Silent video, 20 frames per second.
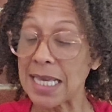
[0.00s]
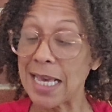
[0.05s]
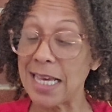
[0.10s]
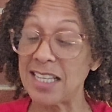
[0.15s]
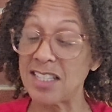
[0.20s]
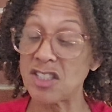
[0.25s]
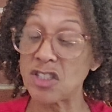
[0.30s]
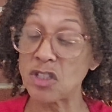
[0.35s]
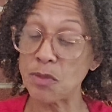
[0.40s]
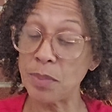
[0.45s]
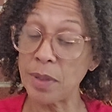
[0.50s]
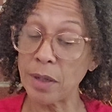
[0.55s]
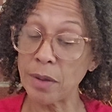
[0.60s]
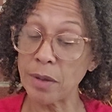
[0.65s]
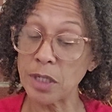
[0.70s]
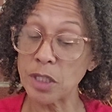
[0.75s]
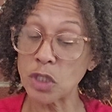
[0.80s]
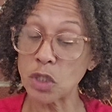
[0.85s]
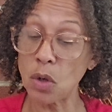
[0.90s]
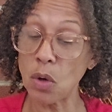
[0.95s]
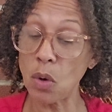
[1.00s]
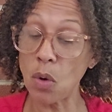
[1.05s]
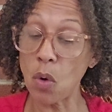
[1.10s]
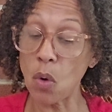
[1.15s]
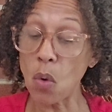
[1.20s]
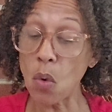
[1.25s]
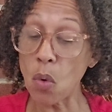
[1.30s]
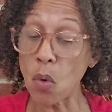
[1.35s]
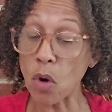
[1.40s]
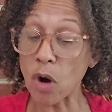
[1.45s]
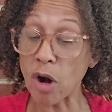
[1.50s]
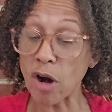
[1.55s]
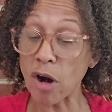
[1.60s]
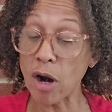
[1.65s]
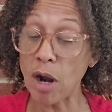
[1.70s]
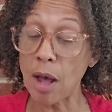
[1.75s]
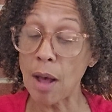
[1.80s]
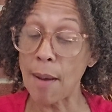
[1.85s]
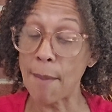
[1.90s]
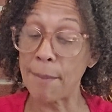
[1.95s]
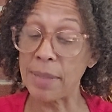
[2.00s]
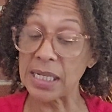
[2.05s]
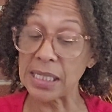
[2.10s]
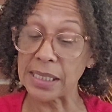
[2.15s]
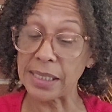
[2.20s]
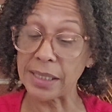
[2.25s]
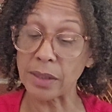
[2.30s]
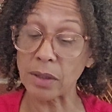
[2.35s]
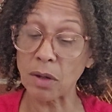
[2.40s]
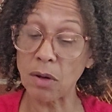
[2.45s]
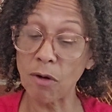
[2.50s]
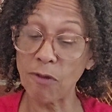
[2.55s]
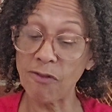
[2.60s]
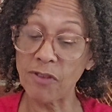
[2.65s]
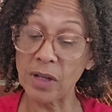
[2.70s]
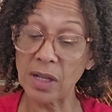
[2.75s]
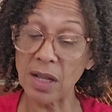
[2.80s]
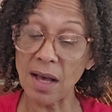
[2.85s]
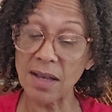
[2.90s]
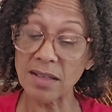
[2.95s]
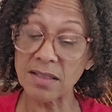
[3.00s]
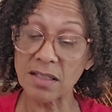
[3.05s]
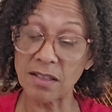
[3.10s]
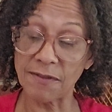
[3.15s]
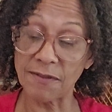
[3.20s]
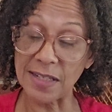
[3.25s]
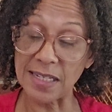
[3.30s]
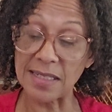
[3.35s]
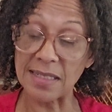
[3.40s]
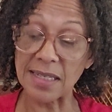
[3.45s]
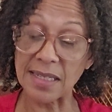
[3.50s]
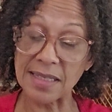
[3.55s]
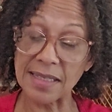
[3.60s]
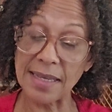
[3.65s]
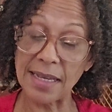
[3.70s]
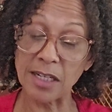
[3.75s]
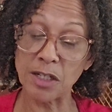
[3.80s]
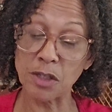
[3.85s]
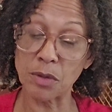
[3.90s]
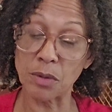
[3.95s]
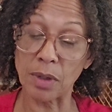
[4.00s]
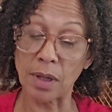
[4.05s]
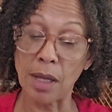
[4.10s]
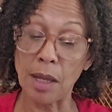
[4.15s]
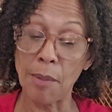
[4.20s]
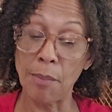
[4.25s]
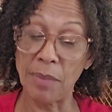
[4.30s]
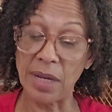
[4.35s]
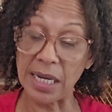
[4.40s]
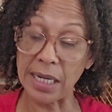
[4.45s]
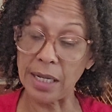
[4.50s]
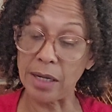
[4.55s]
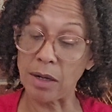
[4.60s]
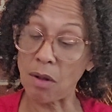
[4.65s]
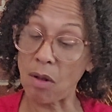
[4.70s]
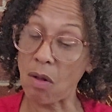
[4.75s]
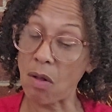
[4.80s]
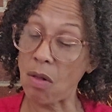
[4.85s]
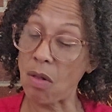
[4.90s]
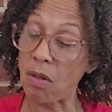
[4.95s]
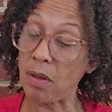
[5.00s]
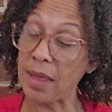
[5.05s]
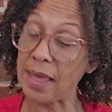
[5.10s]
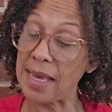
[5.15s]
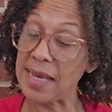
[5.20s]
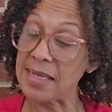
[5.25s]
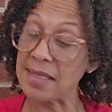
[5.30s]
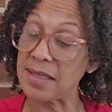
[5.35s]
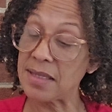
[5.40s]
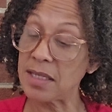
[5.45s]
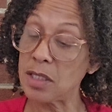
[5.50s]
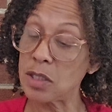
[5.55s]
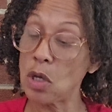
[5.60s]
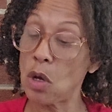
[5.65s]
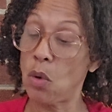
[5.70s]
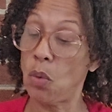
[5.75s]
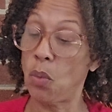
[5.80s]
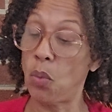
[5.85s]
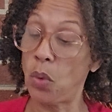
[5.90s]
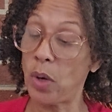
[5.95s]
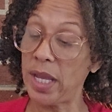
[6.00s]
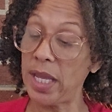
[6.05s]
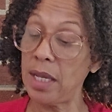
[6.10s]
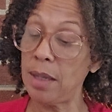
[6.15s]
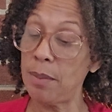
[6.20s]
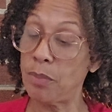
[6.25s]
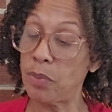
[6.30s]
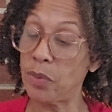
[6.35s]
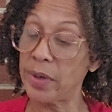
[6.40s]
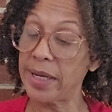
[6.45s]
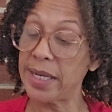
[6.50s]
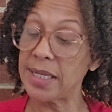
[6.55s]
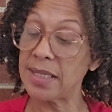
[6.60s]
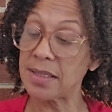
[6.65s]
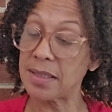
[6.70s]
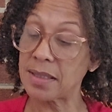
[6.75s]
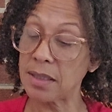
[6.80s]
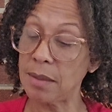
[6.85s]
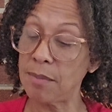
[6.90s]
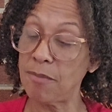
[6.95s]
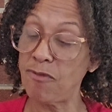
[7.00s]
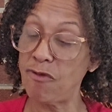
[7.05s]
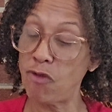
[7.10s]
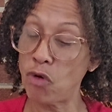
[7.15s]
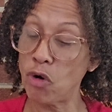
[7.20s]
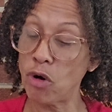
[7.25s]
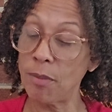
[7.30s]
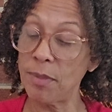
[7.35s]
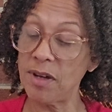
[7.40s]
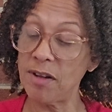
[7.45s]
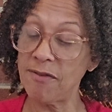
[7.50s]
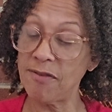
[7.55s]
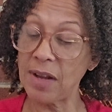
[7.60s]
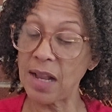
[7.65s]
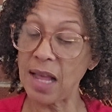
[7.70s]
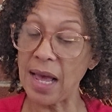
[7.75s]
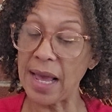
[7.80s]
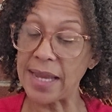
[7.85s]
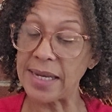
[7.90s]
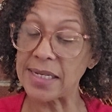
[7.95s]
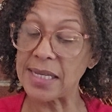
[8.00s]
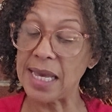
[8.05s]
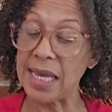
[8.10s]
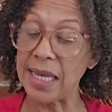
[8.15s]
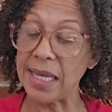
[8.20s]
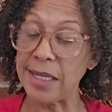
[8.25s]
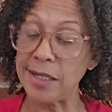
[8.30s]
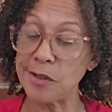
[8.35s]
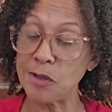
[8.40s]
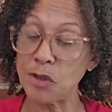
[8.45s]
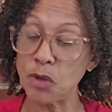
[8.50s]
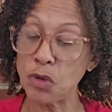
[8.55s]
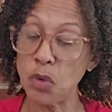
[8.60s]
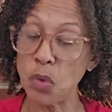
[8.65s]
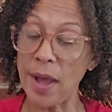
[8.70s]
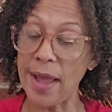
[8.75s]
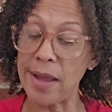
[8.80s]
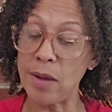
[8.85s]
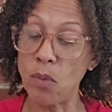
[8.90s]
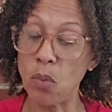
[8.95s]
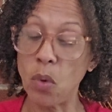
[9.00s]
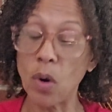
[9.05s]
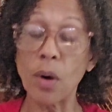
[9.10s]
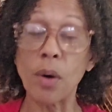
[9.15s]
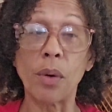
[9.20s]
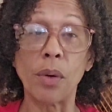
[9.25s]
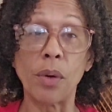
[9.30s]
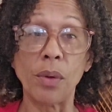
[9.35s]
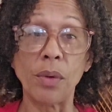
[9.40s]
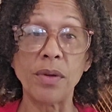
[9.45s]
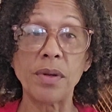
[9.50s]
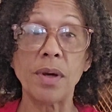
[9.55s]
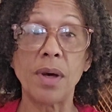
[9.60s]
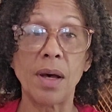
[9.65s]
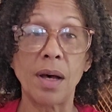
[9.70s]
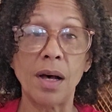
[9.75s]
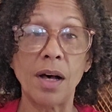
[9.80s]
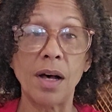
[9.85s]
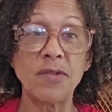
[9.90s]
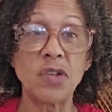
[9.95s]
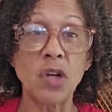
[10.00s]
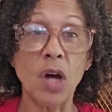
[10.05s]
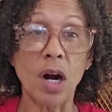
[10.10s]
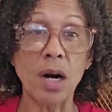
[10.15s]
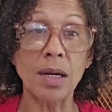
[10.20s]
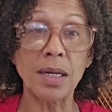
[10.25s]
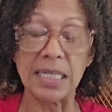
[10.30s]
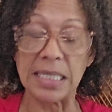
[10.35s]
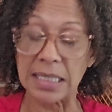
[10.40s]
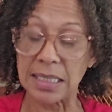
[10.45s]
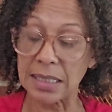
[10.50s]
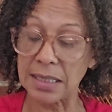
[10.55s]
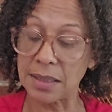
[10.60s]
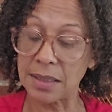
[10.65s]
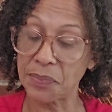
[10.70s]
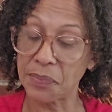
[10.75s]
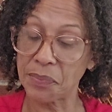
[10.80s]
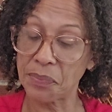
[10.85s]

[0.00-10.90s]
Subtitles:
spiritual or political philosophies, etc. But in all cases, we bring some form of light into a world of darkness.